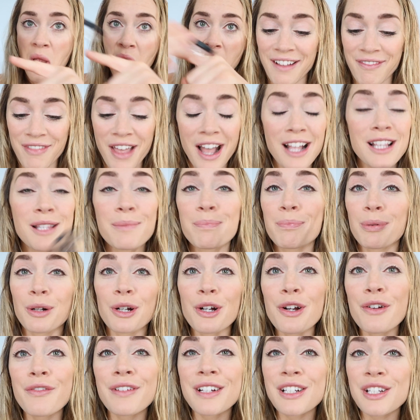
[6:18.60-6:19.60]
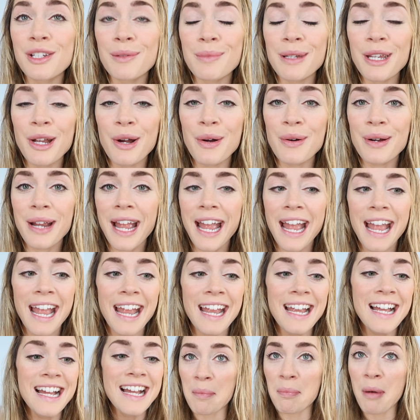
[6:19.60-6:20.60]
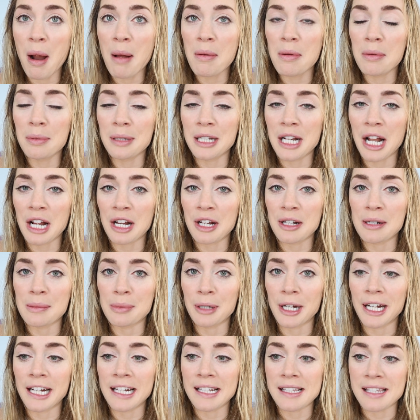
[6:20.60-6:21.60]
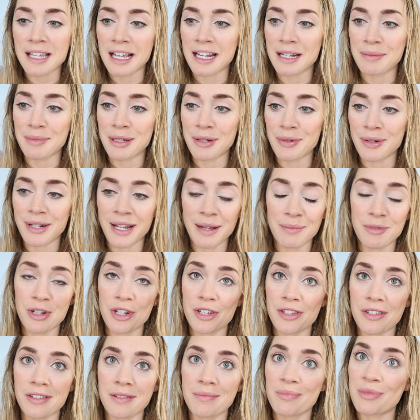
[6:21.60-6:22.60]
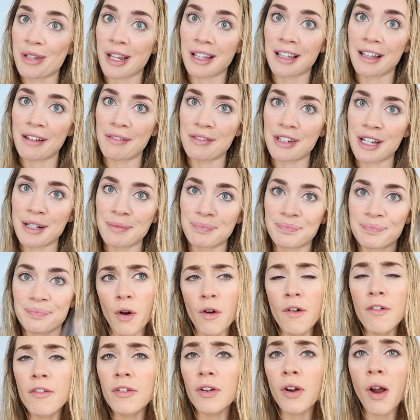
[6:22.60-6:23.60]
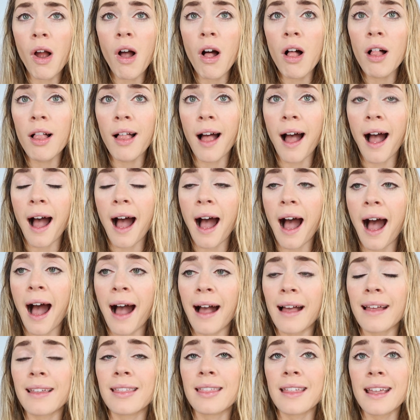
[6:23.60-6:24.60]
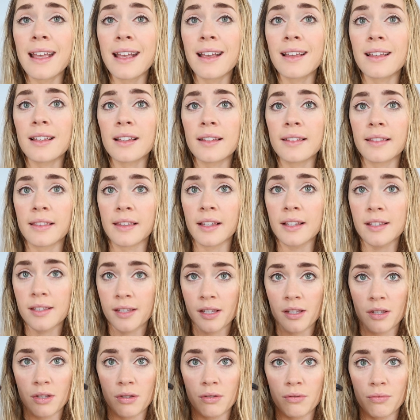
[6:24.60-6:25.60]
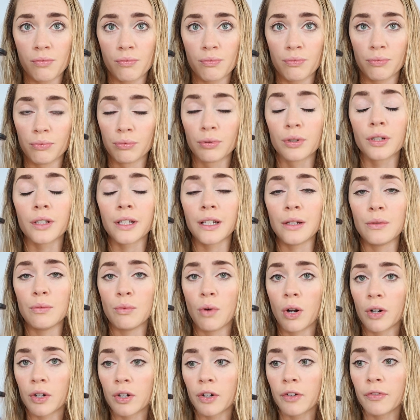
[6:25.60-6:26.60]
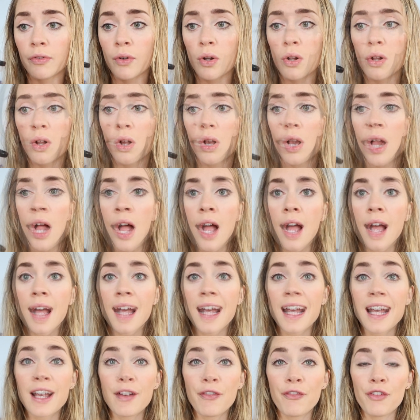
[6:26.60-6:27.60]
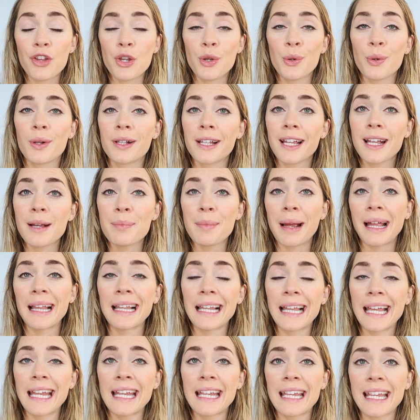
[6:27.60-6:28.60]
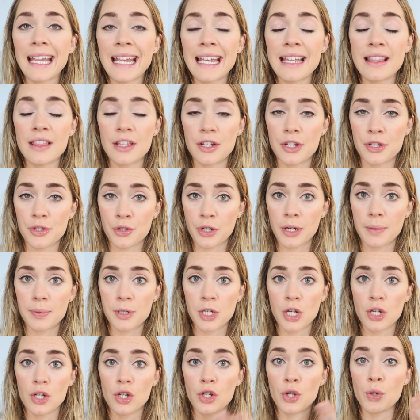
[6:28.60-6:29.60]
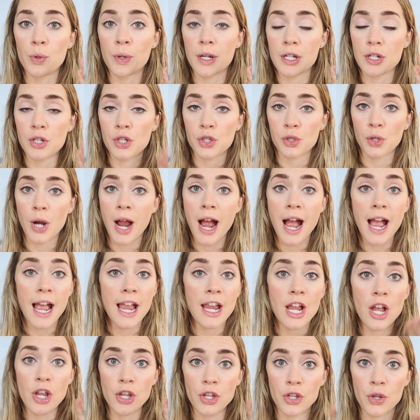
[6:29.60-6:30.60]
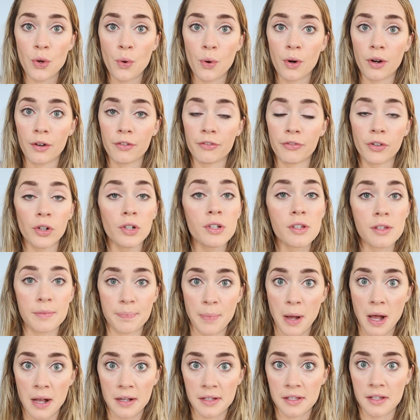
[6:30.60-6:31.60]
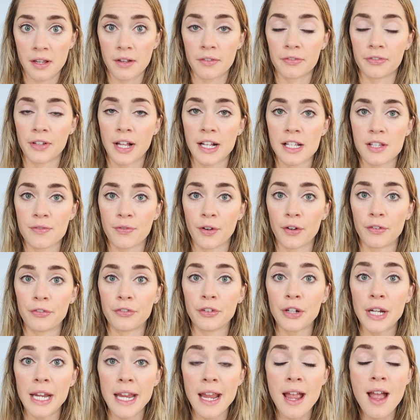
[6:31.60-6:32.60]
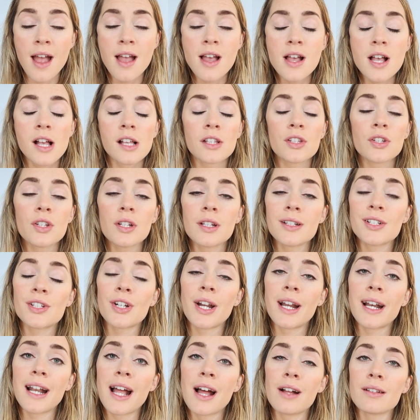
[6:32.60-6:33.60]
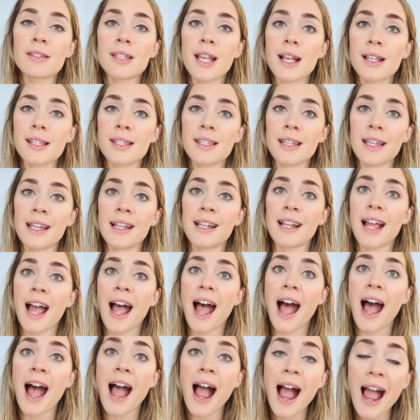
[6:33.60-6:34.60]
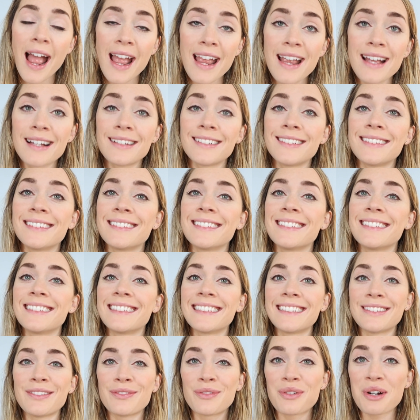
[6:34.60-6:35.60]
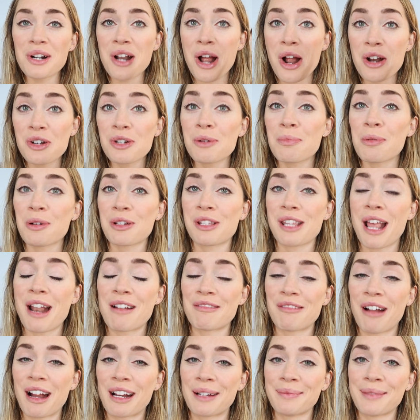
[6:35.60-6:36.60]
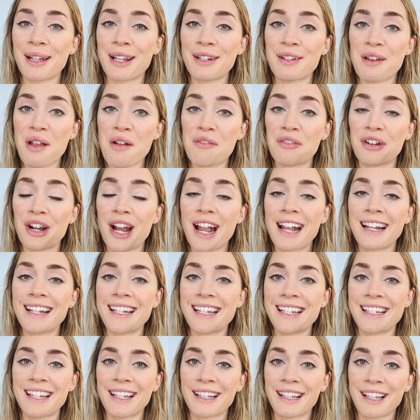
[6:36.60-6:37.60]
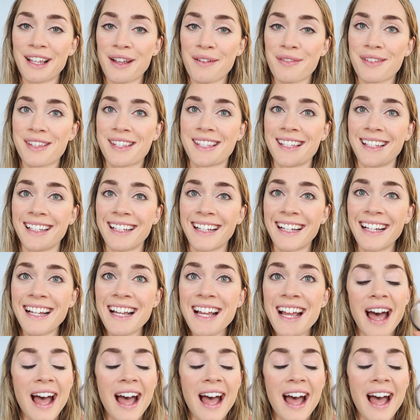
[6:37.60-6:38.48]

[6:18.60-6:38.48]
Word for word: if that's proven to be okay, probably not gonna break inside of me when I'm just deadlifting. Overall, I think this is really wonderful. If you click my link in the description, you can try your first box of Flex for free. So you can try it out, test it. I 100% recommend for any deadlifts.